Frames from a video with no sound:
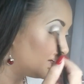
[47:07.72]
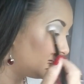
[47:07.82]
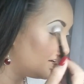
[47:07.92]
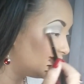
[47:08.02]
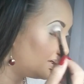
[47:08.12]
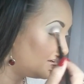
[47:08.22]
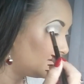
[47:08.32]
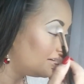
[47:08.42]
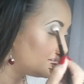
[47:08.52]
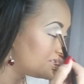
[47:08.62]
Yeah.
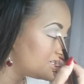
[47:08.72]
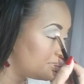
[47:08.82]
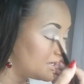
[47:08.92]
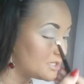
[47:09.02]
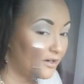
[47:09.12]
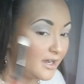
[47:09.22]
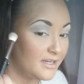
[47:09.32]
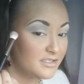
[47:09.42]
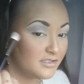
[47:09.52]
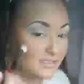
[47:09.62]
She makes her
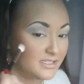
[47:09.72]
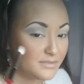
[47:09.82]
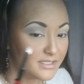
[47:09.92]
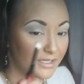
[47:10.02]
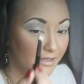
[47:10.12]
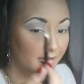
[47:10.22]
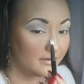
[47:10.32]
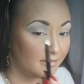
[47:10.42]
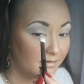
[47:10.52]
eyes look deep set.